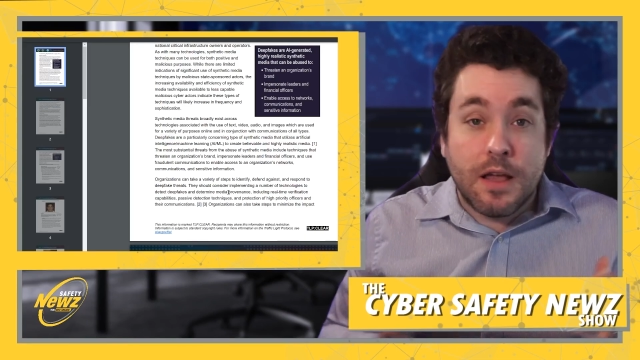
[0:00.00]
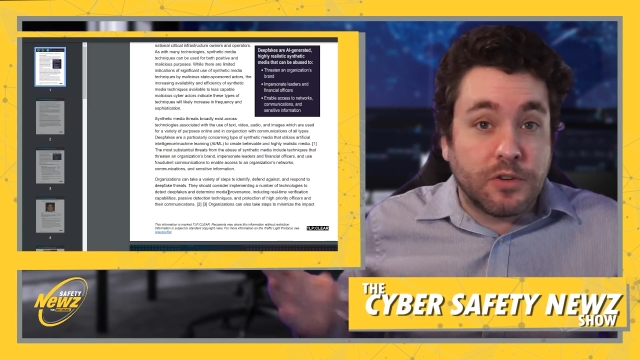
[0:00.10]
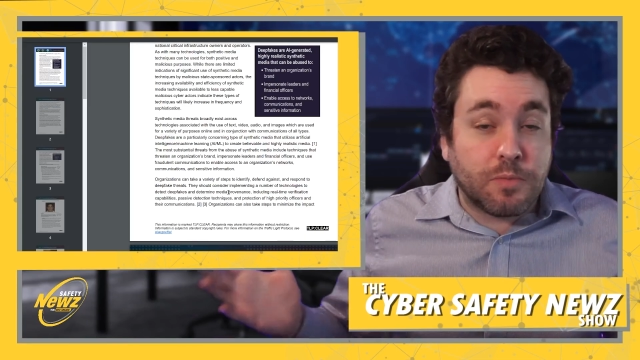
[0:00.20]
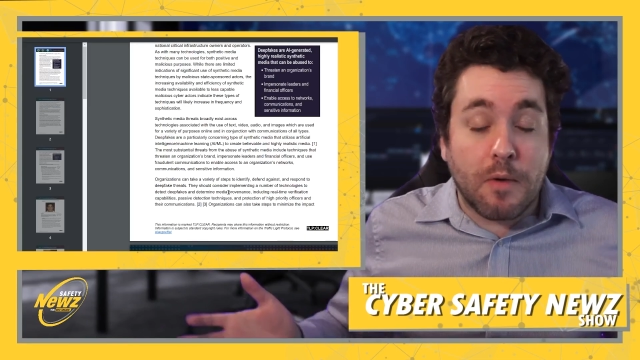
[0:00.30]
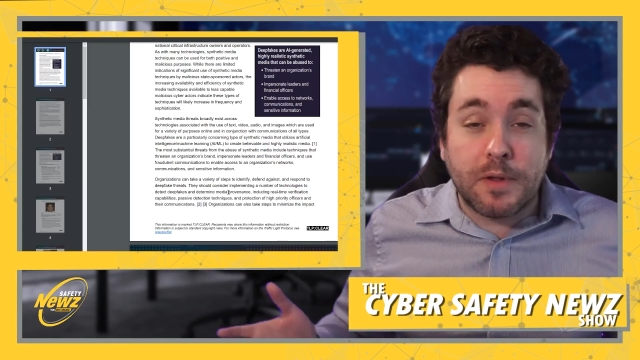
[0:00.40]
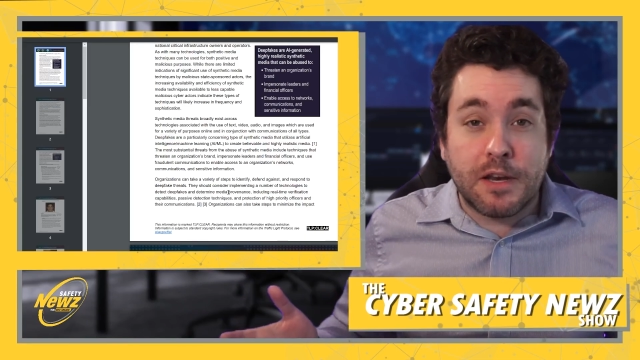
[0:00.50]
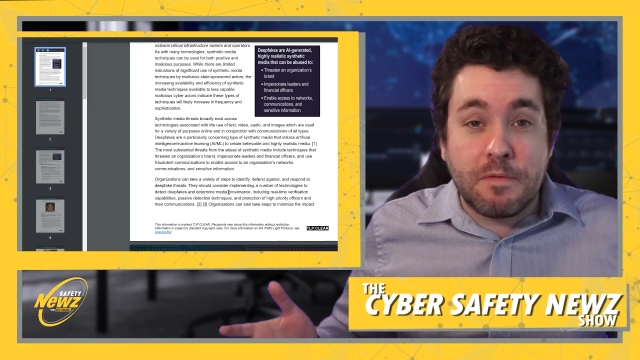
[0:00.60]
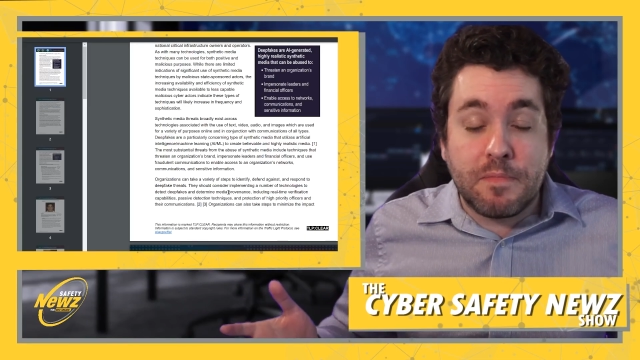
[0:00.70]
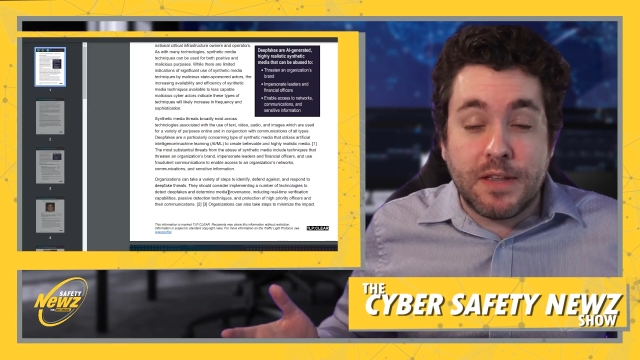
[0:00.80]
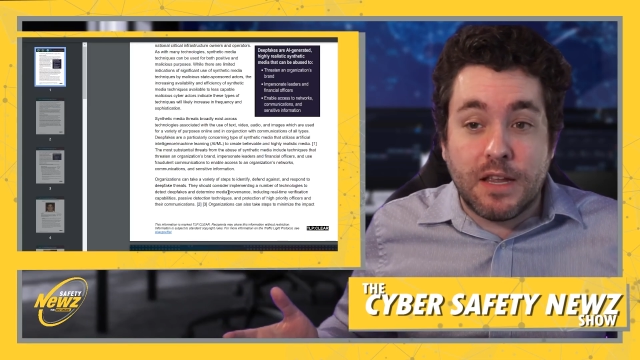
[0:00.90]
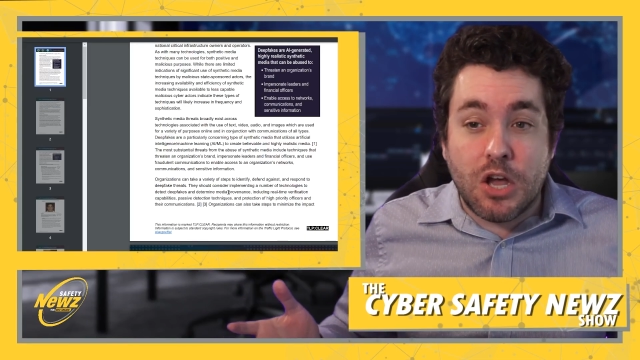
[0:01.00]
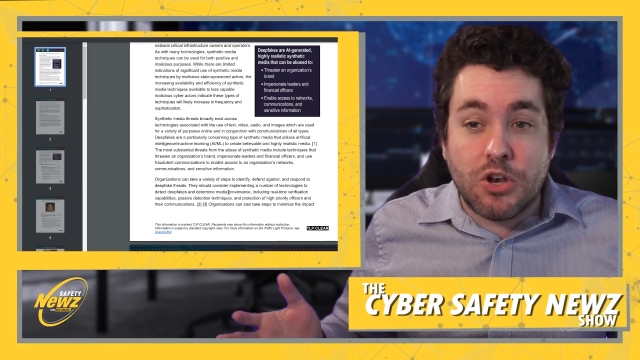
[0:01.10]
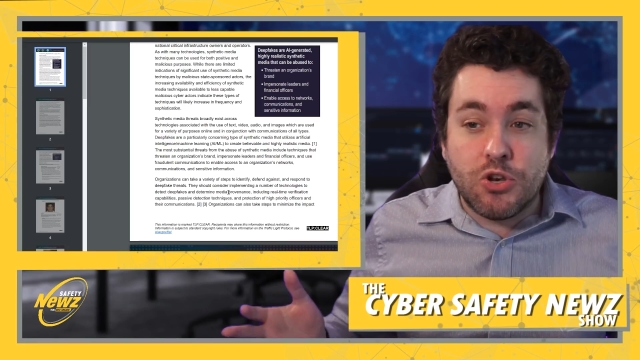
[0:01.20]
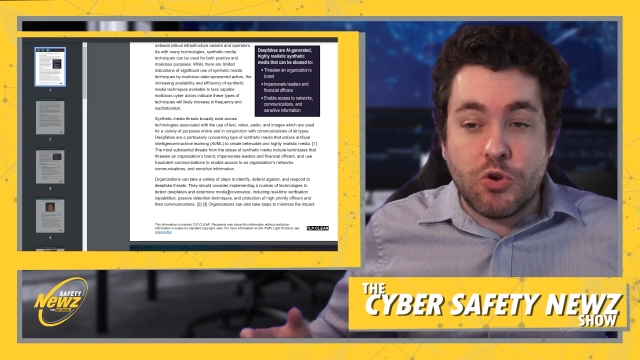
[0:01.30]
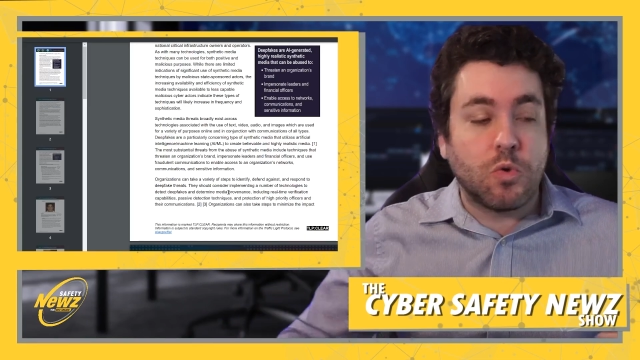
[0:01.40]
There's probably going to be
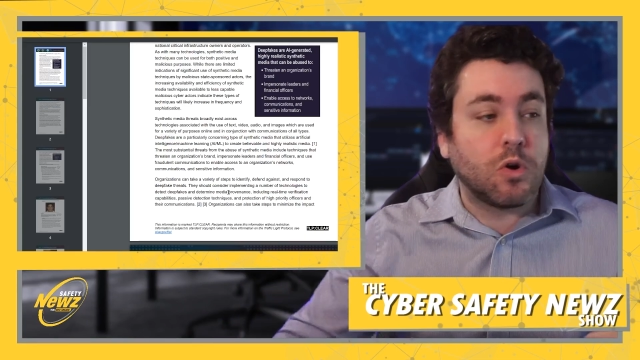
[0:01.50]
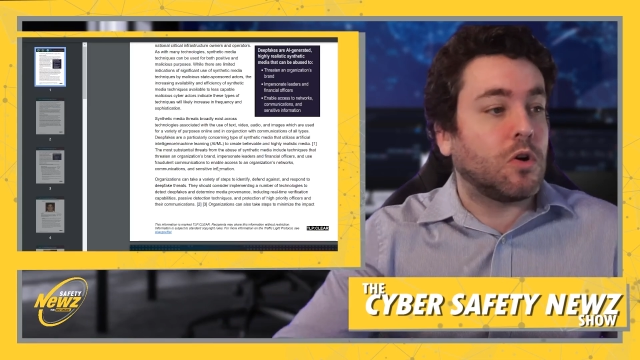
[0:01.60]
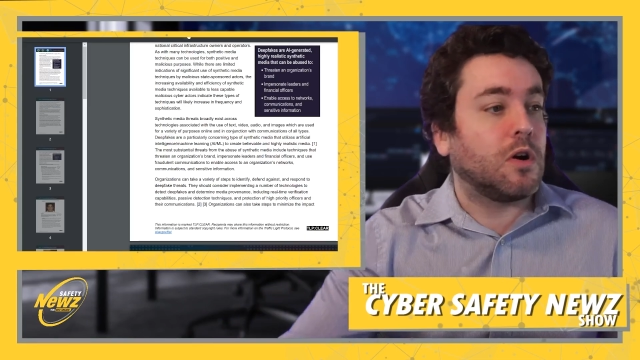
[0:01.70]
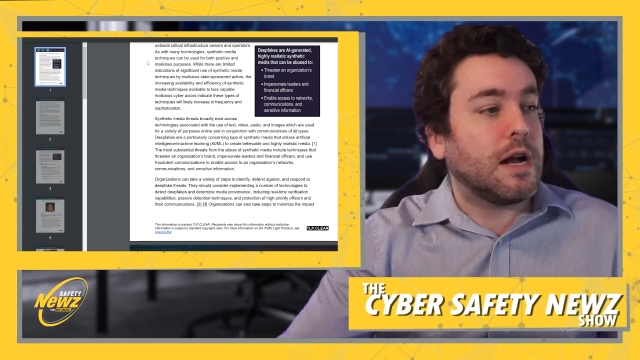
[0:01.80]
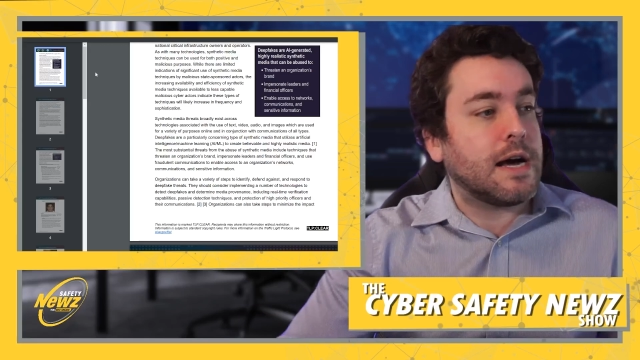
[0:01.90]
newer